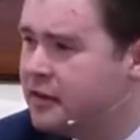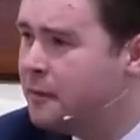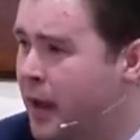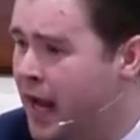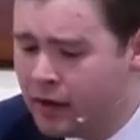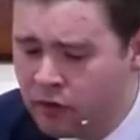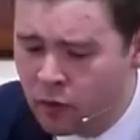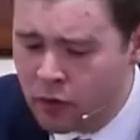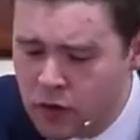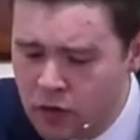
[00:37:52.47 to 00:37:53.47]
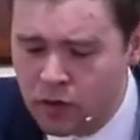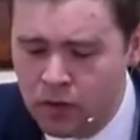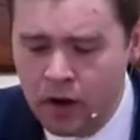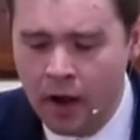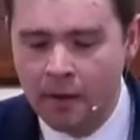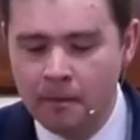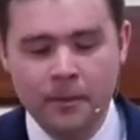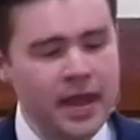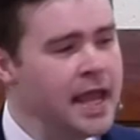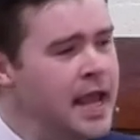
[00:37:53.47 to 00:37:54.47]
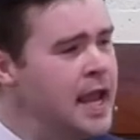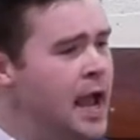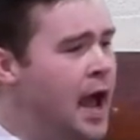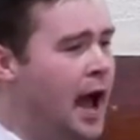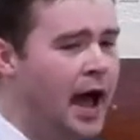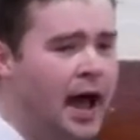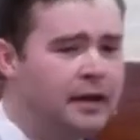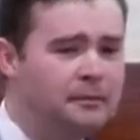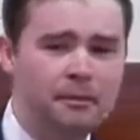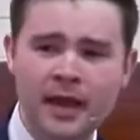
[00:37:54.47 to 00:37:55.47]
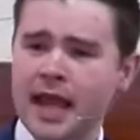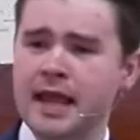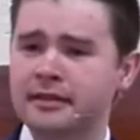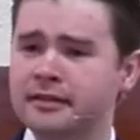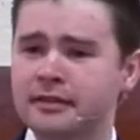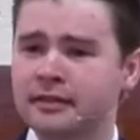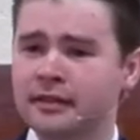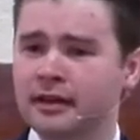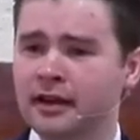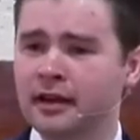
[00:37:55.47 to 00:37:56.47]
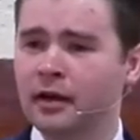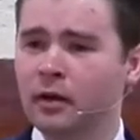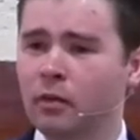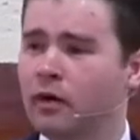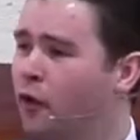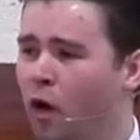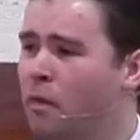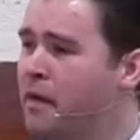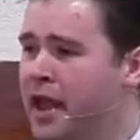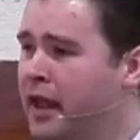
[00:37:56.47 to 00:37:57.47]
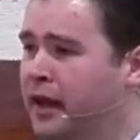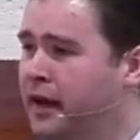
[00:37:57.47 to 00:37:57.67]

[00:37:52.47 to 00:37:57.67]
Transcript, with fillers: depends on you, be at peace with all men.